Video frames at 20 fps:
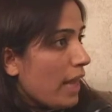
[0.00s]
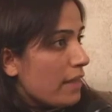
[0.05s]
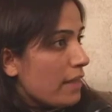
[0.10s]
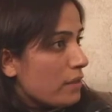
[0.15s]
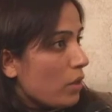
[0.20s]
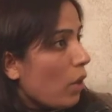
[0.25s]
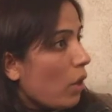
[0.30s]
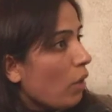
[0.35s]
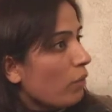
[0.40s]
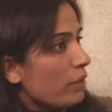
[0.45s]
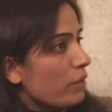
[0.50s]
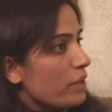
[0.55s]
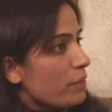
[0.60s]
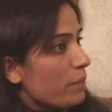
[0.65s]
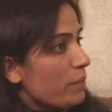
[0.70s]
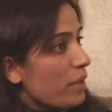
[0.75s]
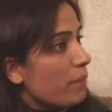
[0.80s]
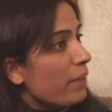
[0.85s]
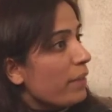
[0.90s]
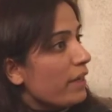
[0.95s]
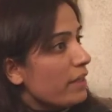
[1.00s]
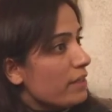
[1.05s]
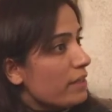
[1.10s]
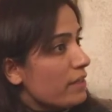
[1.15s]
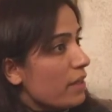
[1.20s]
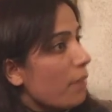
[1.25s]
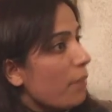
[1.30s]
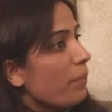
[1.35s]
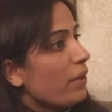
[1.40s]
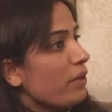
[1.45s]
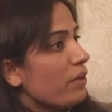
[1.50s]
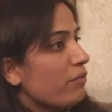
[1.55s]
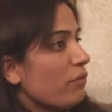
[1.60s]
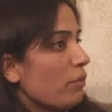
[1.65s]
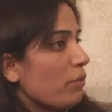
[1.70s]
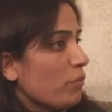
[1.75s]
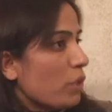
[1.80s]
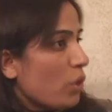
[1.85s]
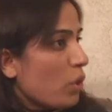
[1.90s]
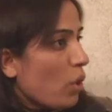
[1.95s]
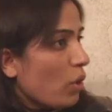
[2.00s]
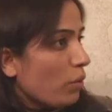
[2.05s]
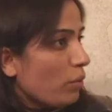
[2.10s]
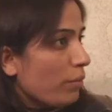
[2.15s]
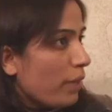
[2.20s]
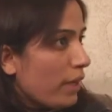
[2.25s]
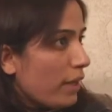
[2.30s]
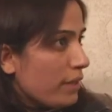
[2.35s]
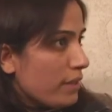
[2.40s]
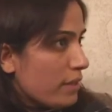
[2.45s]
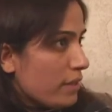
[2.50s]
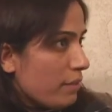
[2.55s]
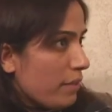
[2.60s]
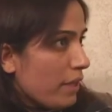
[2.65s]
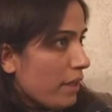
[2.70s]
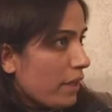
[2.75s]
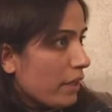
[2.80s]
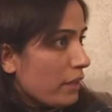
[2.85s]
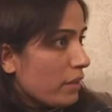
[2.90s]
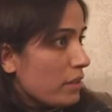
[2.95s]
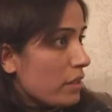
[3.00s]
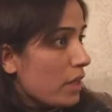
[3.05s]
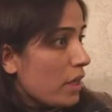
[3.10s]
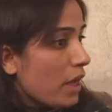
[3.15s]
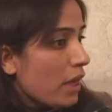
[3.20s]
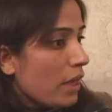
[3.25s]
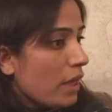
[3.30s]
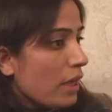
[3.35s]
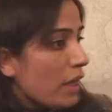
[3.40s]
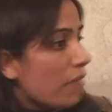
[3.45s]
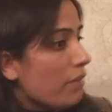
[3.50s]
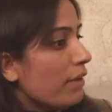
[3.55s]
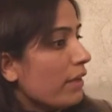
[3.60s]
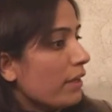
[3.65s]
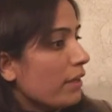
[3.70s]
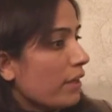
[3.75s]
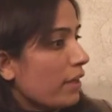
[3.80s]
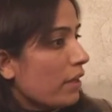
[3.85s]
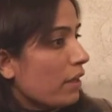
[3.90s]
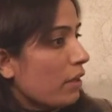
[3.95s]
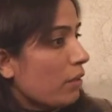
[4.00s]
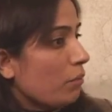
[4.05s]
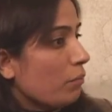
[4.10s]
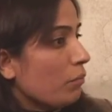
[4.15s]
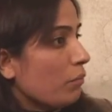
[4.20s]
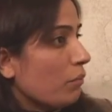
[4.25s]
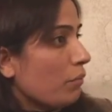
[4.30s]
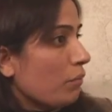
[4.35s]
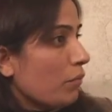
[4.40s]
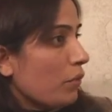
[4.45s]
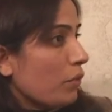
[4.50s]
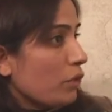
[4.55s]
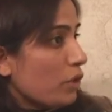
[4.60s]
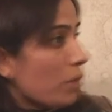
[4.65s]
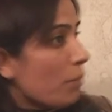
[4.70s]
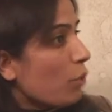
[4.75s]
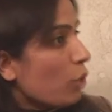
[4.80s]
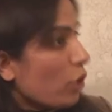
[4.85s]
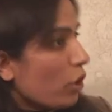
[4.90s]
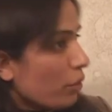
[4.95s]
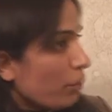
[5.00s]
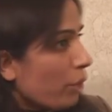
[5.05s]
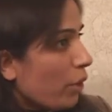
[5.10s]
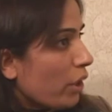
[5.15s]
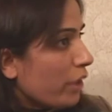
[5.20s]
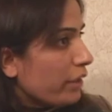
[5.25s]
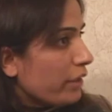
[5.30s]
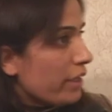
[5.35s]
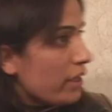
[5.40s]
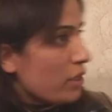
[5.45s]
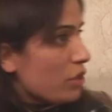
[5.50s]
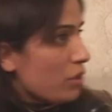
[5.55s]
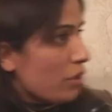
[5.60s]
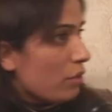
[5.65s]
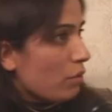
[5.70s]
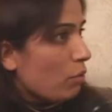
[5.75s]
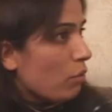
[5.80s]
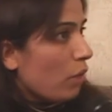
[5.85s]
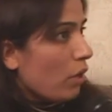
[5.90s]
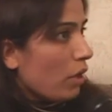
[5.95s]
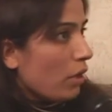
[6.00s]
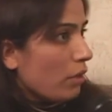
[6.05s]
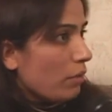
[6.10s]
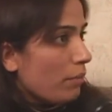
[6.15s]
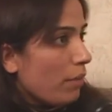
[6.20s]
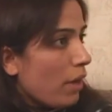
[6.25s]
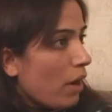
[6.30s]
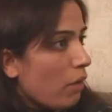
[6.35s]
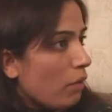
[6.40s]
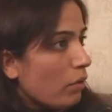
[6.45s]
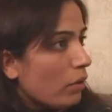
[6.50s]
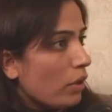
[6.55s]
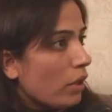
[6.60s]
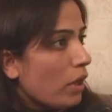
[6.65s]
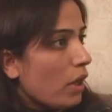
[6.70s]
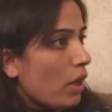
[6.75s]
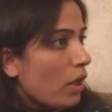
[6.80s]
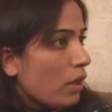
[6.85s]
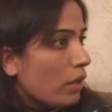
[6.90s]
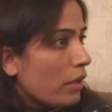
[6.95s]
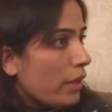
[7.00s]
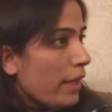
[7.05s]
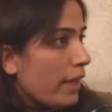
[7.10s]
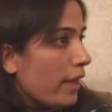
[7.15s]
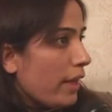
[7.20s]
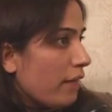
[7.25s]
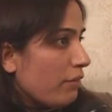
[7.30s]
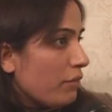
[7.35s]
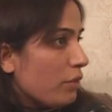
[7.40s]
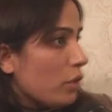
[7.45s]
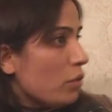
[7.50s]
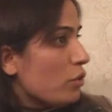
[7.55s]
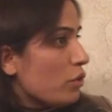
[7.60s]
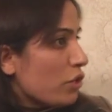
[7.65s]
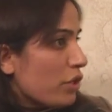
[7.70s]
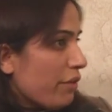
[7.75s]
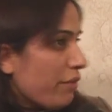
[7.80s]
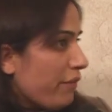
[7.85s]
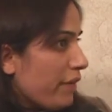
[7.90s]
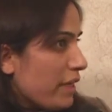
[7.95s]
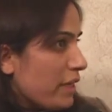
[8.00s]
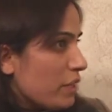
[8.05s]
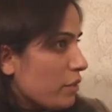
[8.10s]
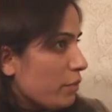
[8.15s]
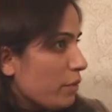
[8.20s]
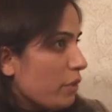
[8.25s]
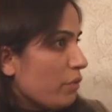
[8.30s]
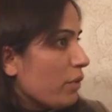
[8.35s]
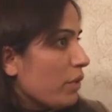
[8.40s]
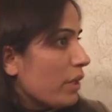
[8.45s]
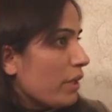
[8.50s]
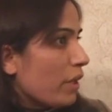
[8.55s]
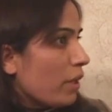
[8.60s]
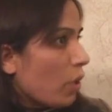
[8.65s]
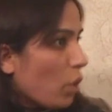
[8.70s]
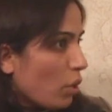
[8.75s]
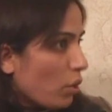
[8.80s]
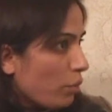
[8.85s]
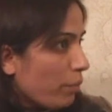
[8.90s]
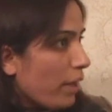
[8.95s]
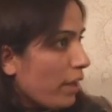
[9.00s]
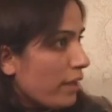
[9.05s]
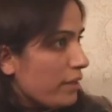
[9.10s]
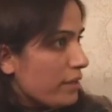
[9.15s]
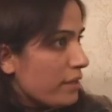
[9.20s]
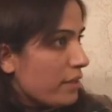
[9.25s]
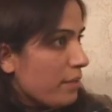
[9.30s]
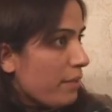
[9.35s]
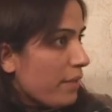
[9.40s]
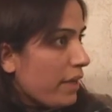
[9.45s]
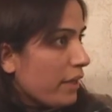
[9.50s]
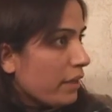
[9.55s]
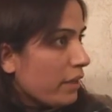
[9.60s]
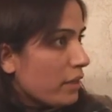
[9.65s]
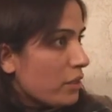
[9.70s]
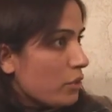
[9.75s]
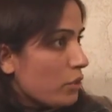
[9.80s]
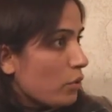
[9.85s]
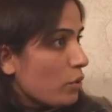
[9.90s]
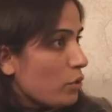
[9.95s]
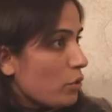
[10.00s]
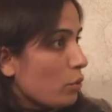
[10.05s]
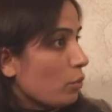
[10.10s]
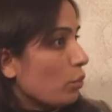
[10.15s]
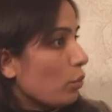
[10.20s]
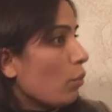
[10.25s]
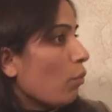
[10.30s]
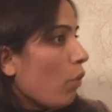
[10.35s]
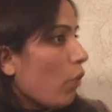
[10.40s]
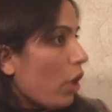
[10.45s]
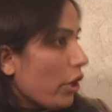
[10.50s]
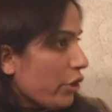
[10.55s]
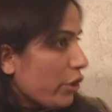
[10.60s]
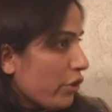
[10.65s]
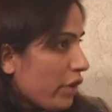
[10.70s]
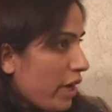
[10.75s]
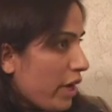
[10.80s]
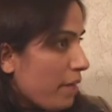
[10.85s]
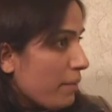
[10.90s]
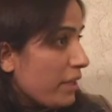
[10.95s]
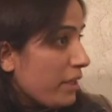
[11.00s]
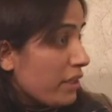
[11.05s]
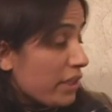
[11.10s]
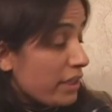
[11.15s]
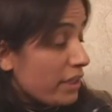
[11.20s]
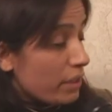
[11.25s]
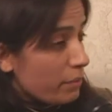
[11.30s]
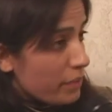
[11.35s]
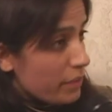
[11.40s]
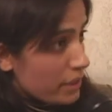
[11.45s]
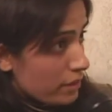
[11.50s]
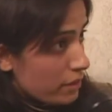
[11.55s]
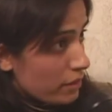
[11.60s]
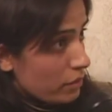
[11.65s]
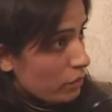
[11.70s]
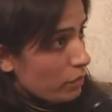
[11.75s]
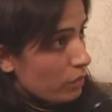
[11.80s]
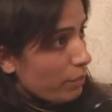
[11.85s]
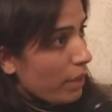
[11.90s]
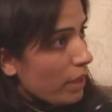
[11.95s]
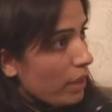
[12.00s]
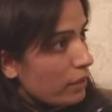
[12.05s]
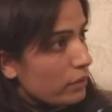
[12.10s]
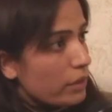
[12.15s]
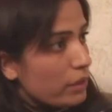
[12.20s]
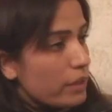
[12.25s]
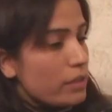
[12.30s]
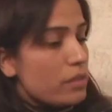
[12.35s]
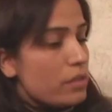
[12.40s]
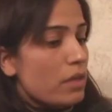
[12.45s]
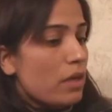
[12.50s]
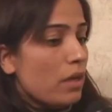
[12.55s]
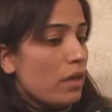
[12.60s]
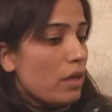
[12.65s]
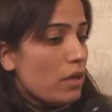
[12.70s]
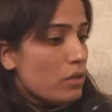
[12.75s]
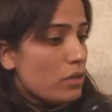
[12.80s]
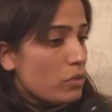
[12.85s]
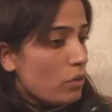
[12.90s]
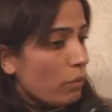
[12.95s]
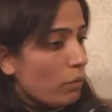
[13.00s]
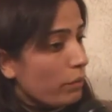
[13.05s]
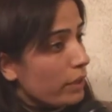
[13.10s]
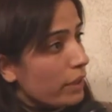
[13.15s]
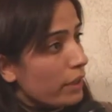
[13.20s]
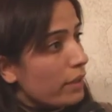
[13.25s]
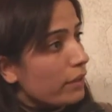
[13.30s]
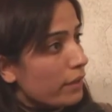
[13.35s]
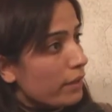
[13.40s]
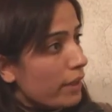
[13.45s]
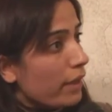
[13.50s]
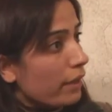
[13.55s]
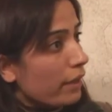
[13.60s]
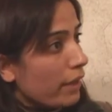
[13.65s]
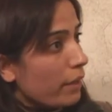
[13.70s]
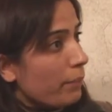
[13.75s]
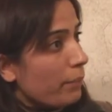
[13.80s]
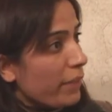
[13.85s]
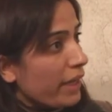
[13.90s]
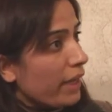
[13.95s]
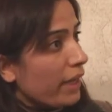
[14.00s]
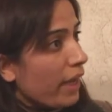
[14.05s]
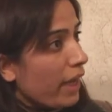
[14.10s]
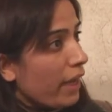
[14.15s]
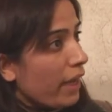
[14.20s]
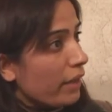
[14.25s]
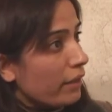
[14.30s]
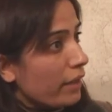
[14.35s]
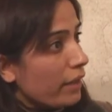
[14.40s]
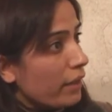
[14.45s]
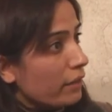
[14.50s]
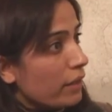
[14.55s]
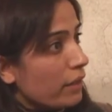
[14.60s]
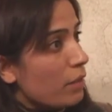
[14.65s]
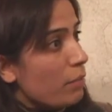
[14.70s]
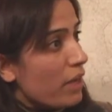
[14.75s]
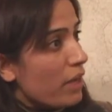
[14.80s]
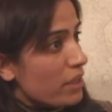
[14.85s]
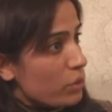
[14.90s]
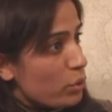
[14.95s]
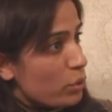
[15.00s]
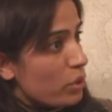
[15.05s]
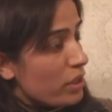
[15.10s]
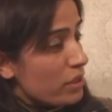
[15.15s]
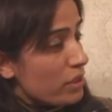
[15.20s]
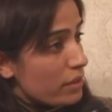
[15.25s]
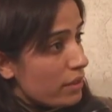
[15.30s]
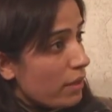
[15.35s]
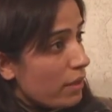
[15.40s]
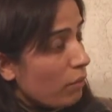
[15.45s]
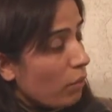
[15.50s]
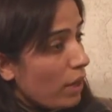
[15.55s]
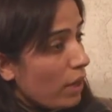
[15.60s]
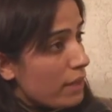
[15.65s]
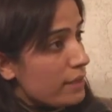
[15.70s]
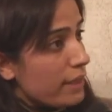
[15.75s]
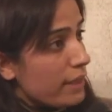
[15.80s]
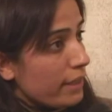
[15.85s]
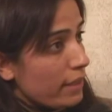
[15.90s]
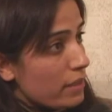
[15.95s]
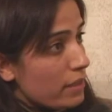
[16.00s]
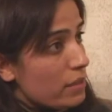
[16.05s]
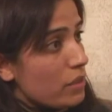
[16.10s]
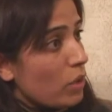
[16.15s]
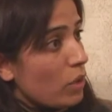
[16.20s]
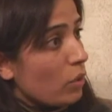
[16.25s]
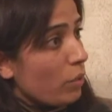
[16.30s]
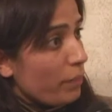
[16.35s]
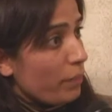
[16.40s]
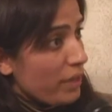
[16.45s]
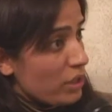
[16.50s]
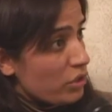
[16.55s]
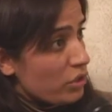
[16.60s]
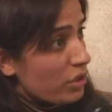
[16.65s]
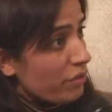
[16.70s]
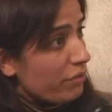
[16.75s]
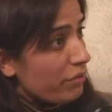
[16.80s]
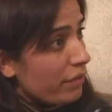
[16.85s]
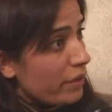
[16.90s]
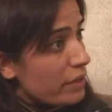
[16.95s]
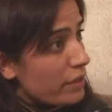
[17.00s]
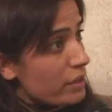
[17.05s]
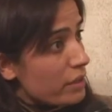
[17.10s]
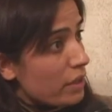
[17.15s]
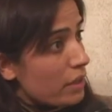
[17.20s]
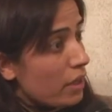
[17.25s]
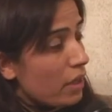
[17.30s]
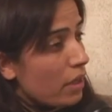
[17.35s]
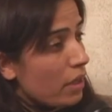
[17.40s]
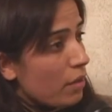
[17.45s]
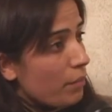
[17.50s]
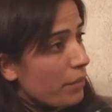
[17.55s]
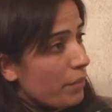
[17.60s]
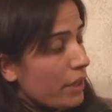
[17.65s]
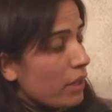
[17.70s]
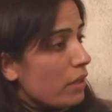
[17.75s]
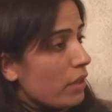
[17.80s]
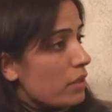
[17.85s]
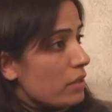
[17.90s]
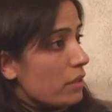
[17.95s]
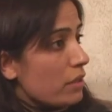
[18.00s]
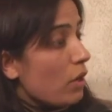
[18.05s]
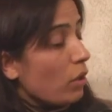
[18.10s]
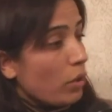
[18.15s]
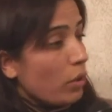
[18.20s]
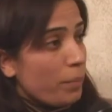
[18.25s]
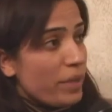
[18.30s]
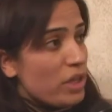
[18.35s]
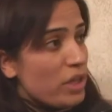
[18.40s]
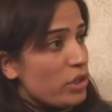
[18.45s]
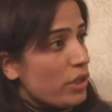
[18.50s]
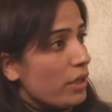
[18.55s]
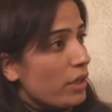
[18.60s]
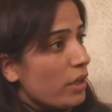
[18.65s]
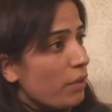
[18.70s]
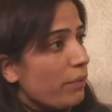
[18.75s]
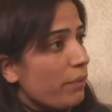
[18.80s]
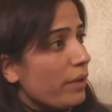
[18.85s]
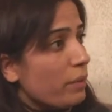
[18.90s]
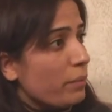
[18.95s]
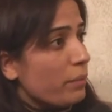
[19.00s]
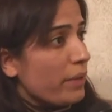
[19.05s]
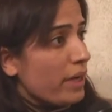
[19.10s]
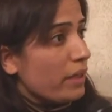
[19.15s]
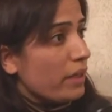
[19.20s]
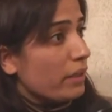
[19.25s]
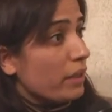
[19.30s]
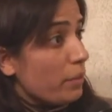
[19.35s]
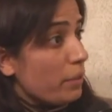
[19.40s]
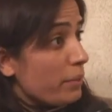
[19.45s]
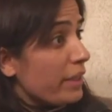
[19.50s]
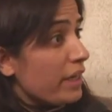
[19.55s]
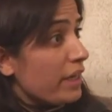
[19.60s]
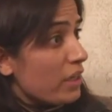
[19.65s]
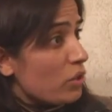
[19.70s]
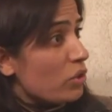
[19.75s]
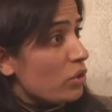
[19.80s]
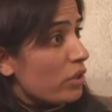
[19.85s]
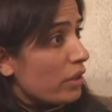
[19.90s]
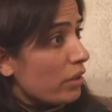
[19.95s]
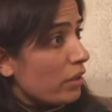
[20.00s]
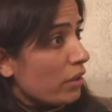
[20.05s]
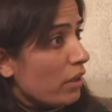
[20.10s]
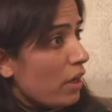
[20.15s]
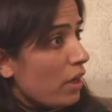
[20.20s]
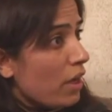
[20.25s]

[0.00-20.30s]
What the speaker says: As always, people is separate from the wrong policymakers. Even the Democrat politicians who are in power, they have huge difference between the wrong policymakers, those who do war crime and dirty business with politics. So we need their helping hand, that they must raise their voice against occupation first, because occupation never brings liberation.